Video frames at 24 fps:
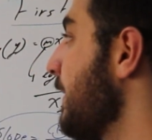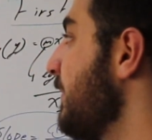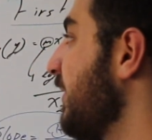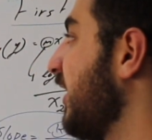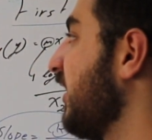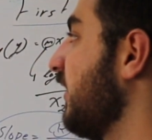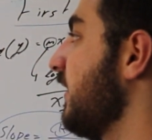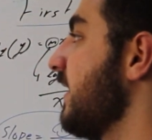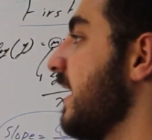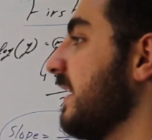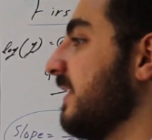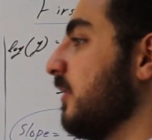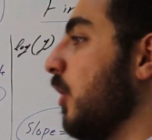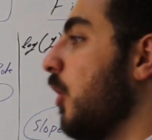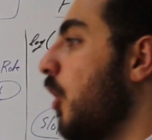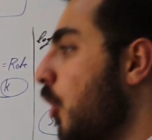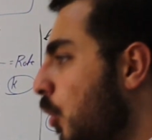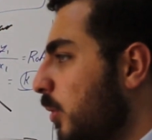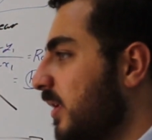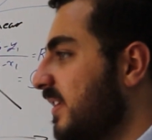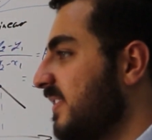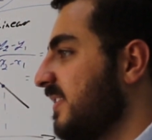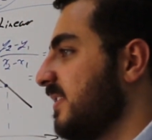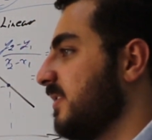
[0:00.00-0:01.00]
chemical that
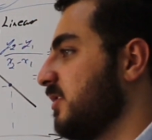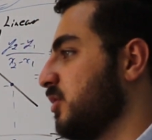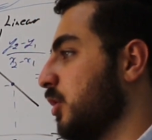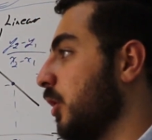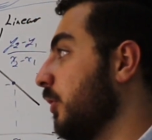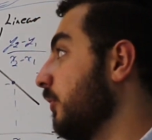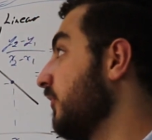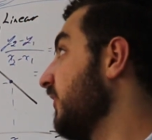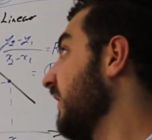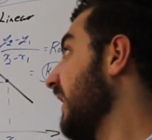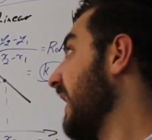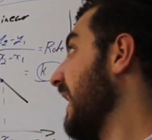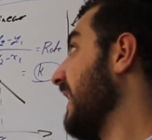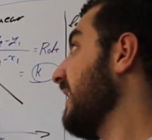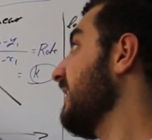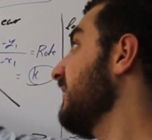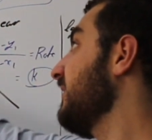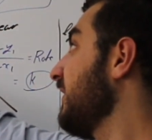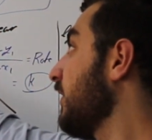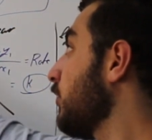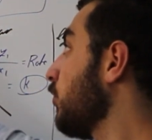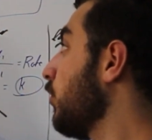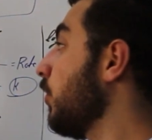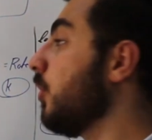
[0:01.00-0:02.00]
always shows a
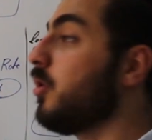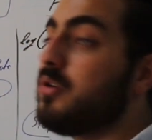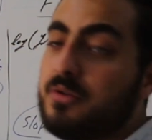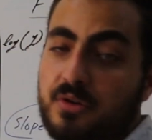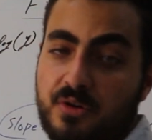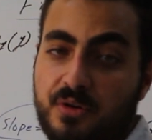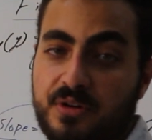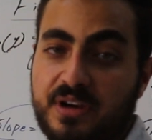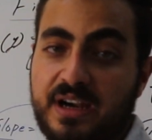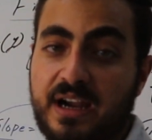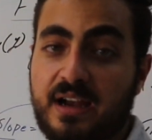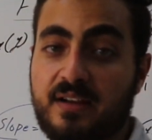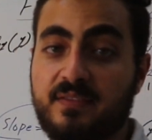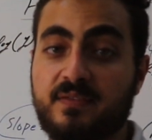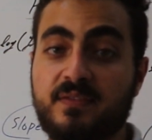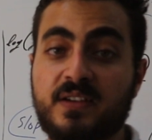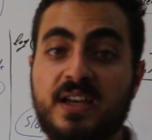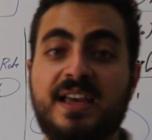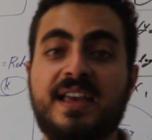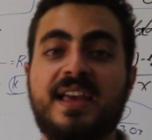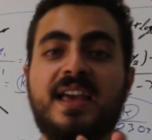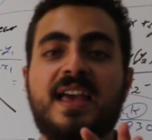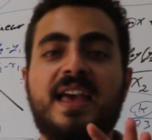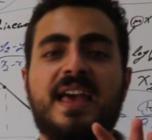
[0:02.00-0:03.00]
zero order graph